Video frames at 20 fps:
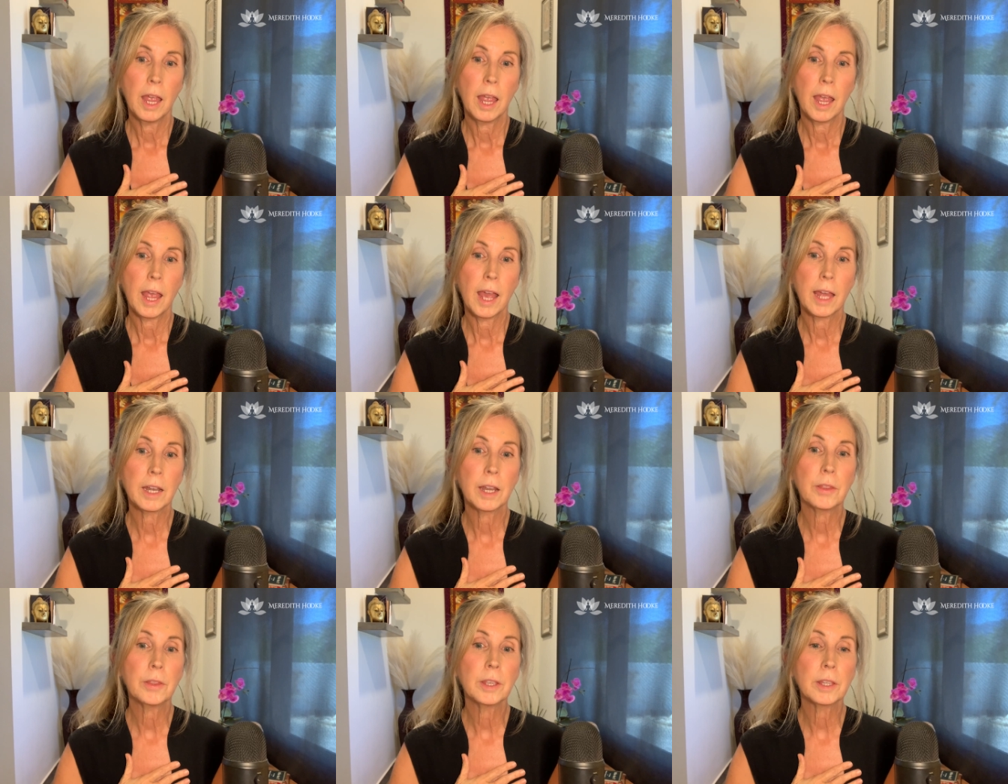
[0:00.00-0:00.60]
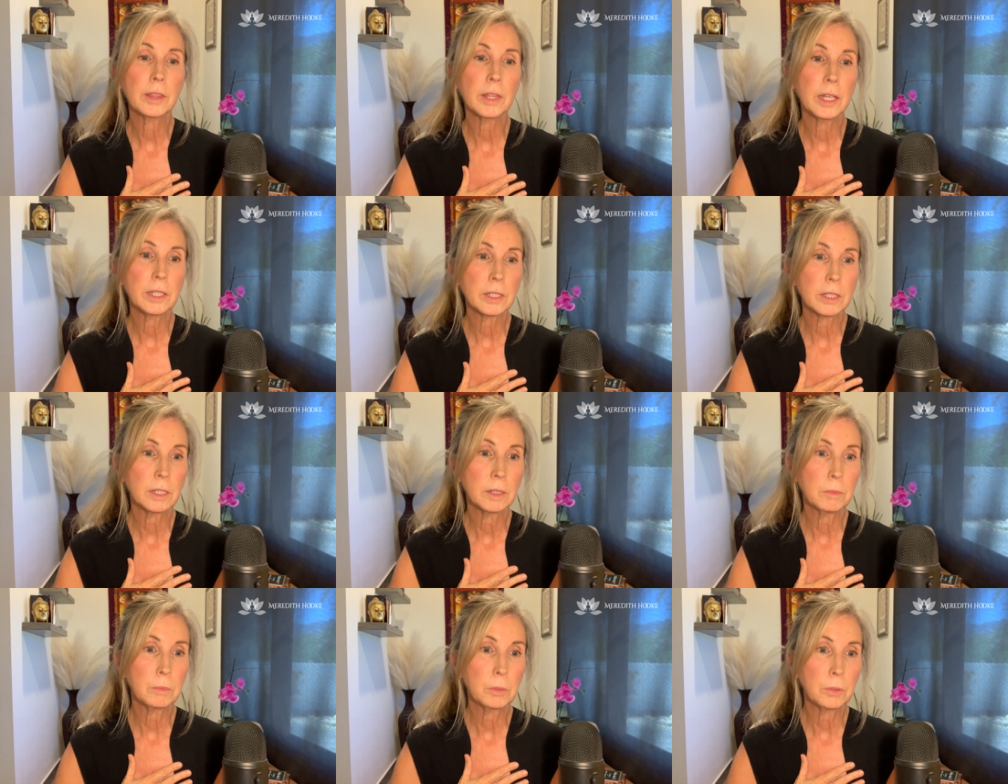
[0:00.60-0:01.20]
And I think that's
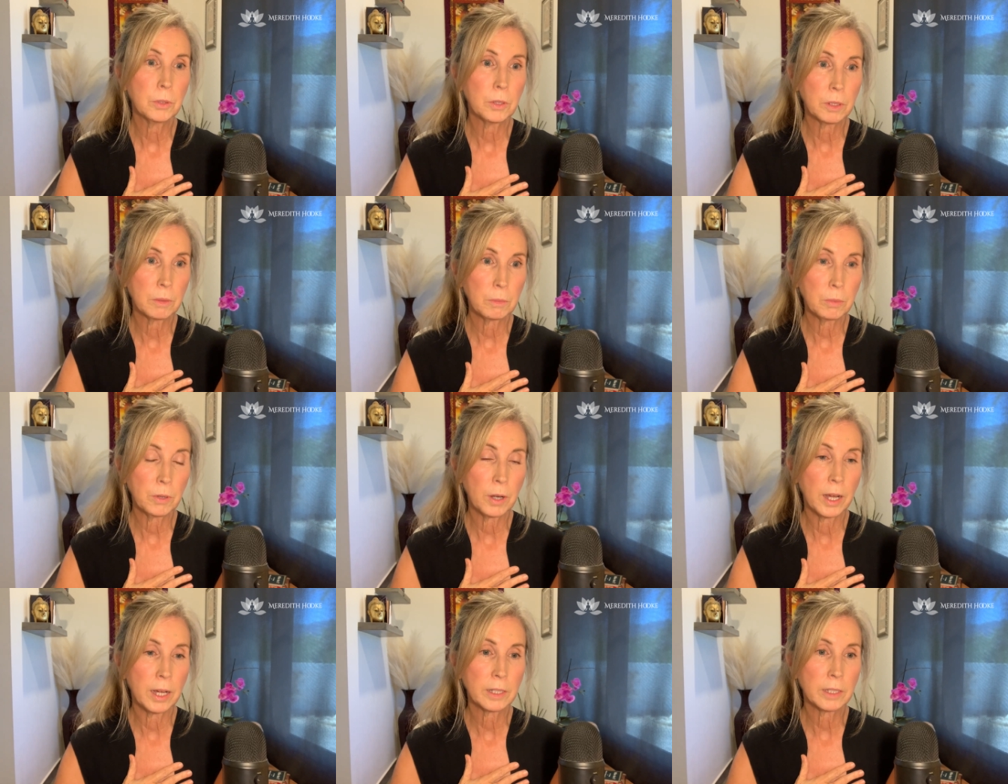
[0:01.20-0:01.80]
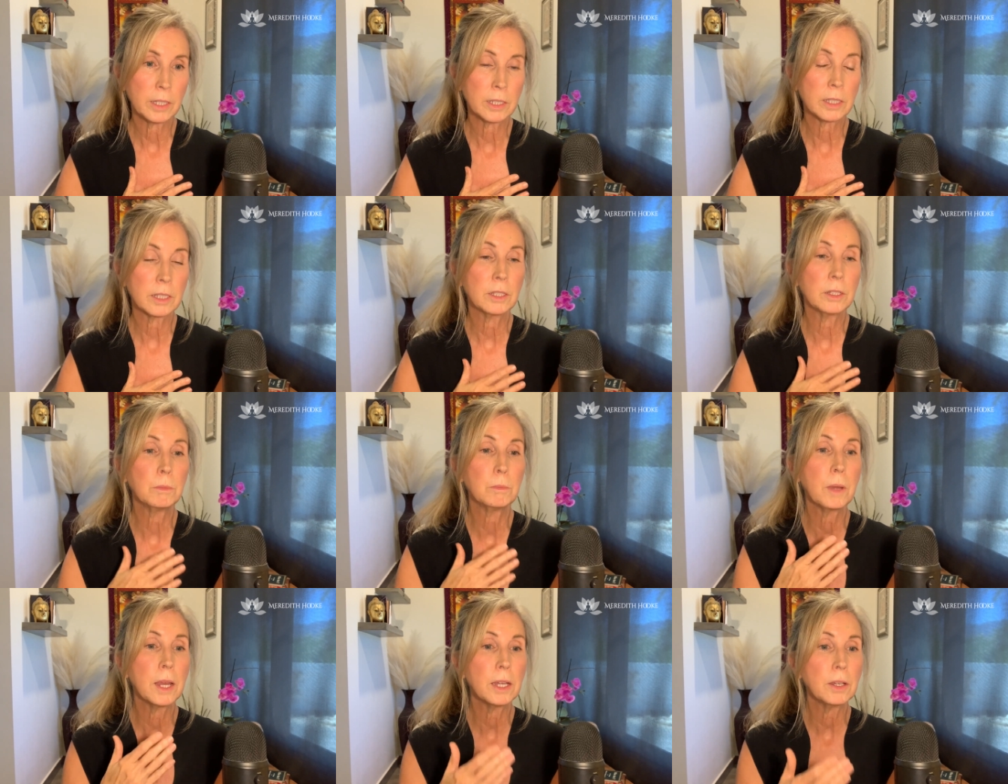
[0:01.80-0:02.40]
an important practice. And you
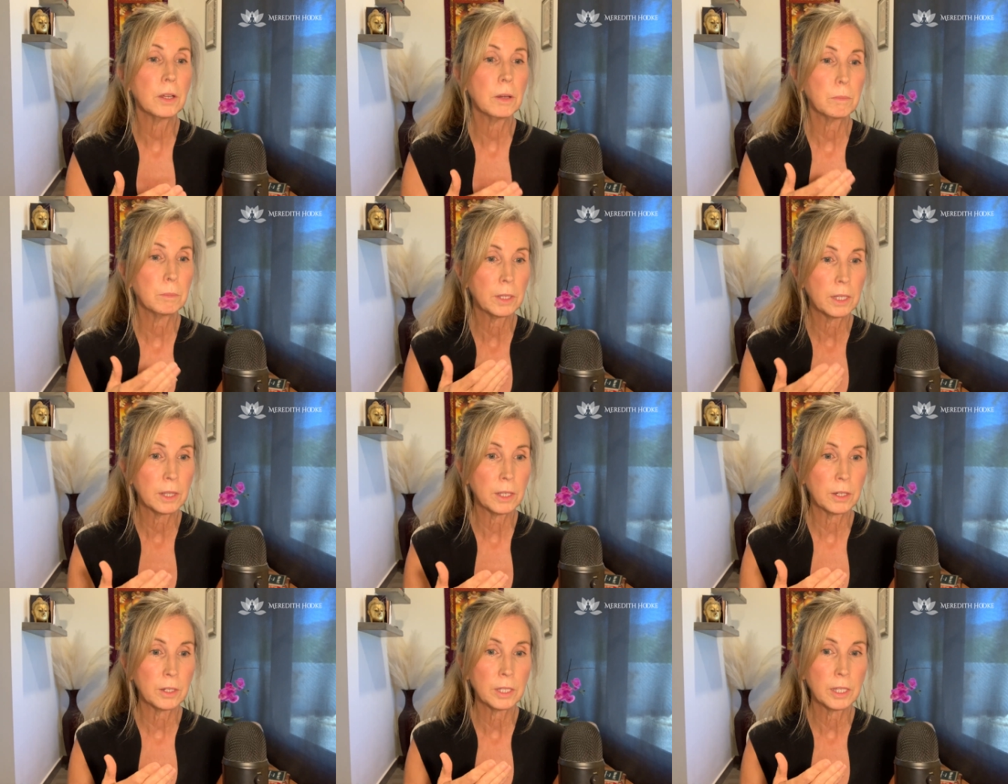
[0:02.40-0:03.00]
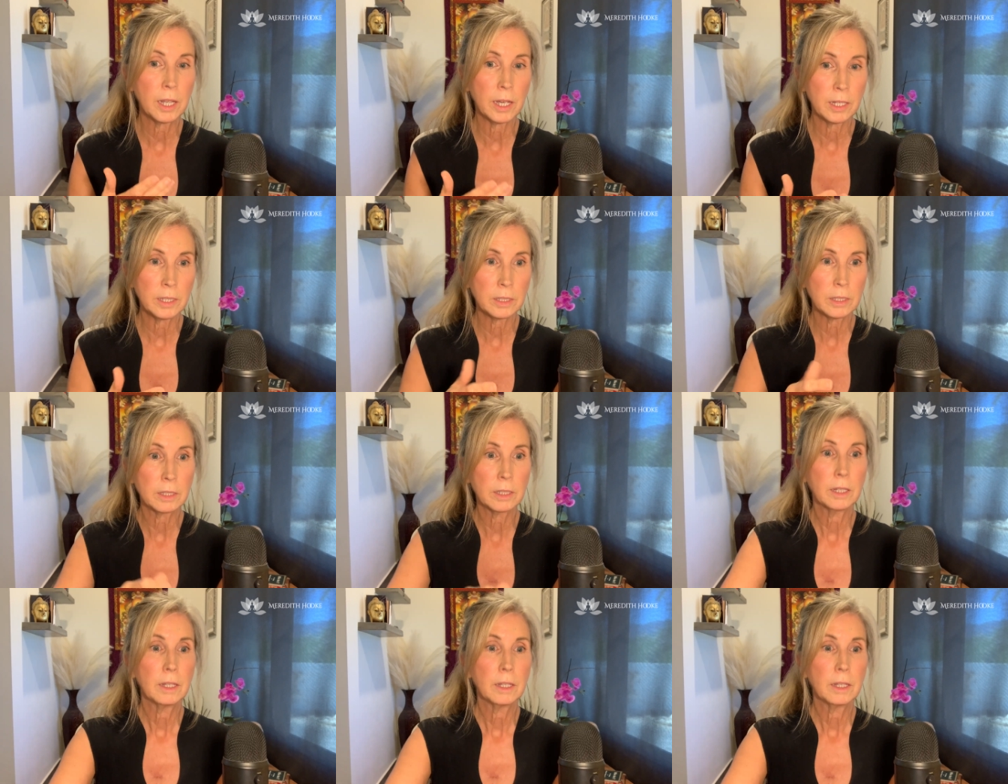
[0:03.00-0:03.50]
may not be there yet,